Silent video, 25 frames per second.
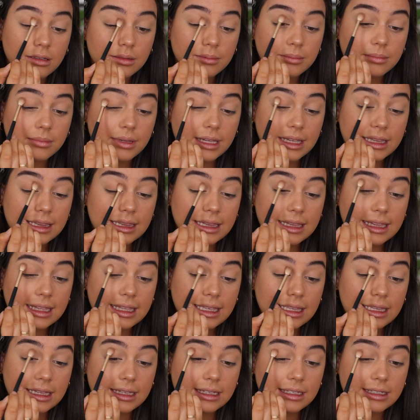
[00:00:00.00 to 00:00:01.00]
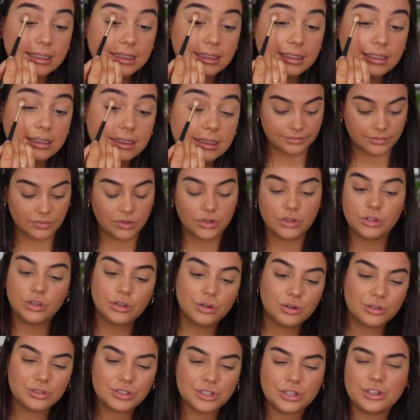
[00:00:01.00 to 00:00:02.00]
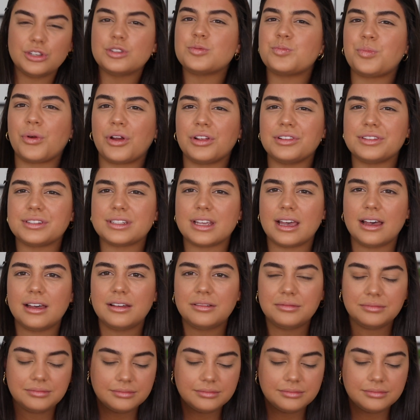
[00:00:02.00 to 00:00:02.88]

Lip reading: my lid. You could also use bronzer.